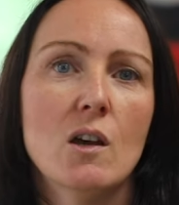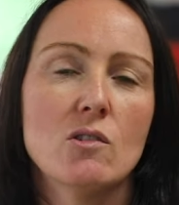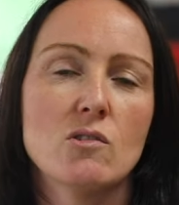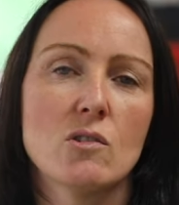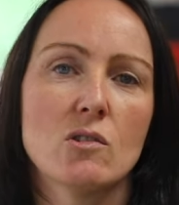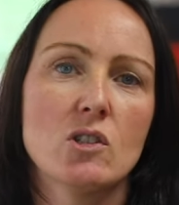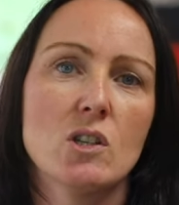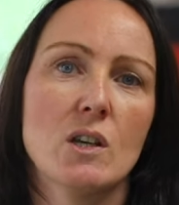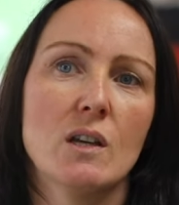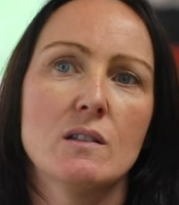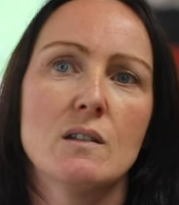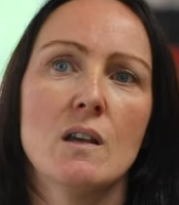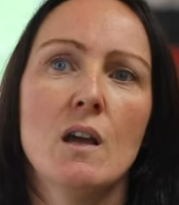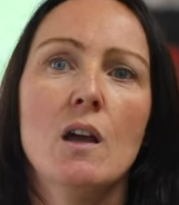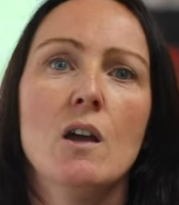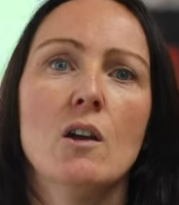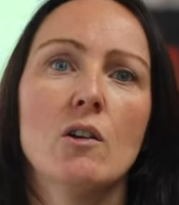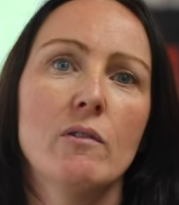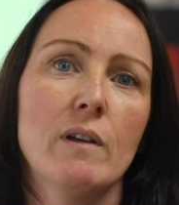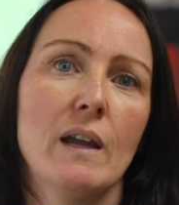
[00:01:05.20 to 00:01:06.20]
such as
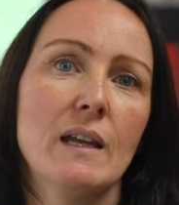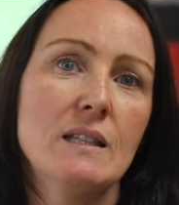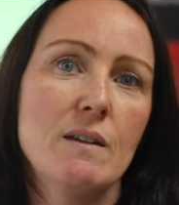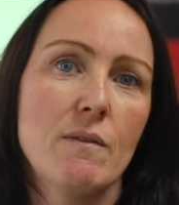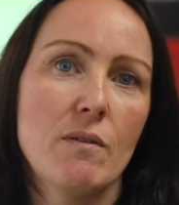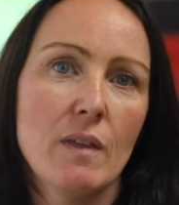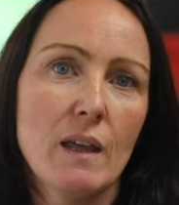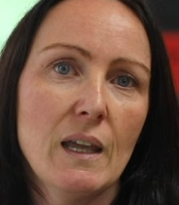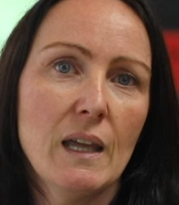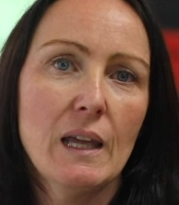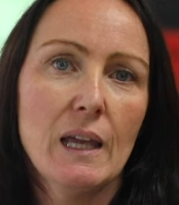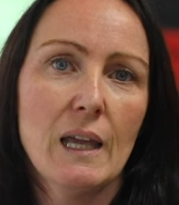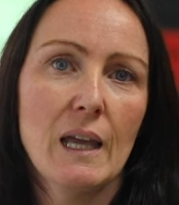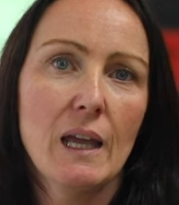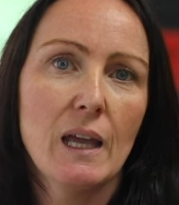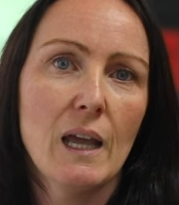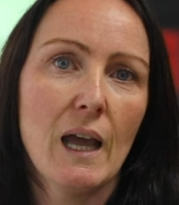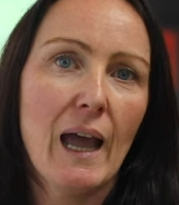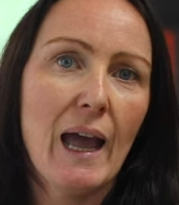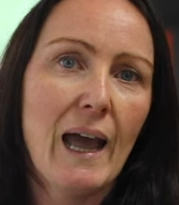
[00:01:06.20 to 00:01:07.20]
creative
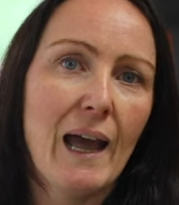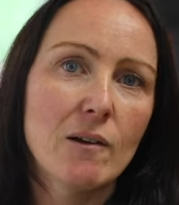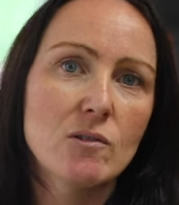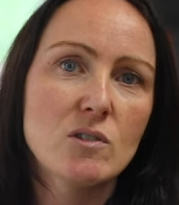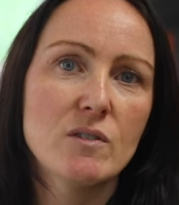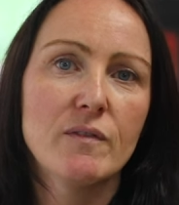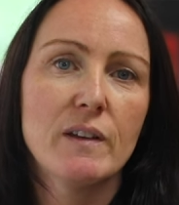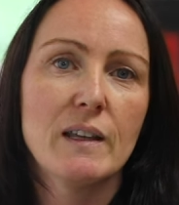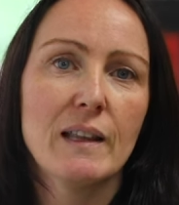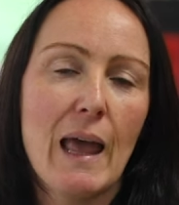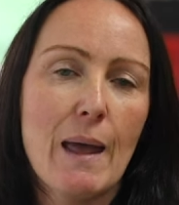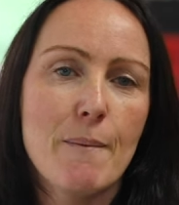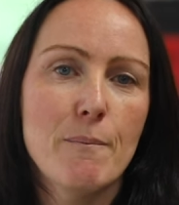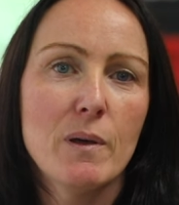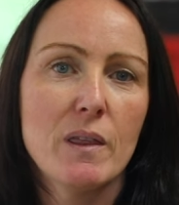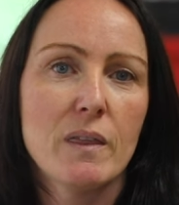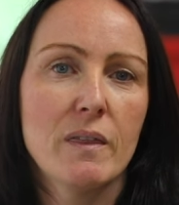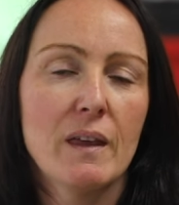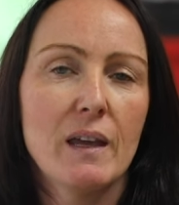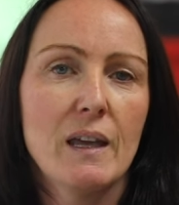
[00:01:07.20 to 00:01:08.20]
thinking, how to feel
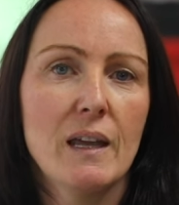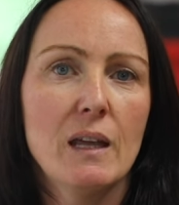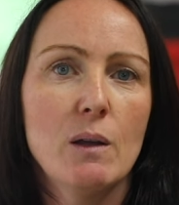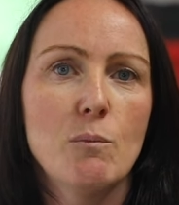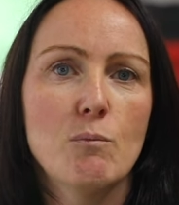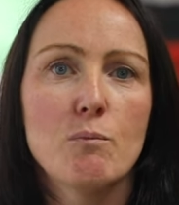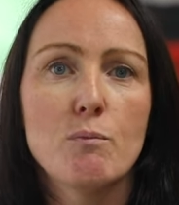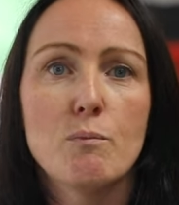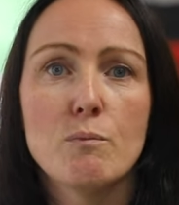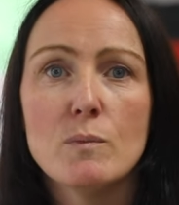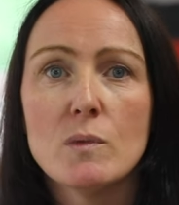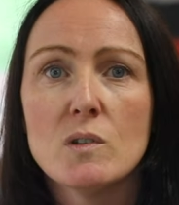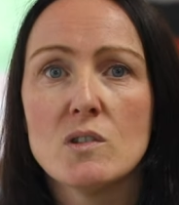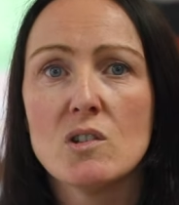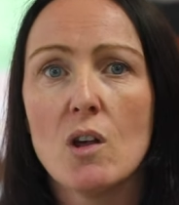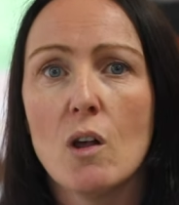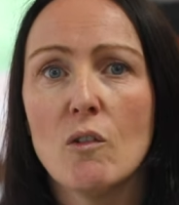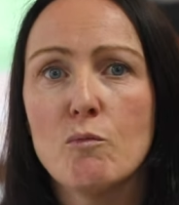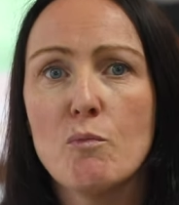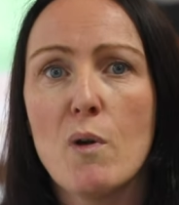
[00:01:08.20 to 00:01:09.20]
empathy, solve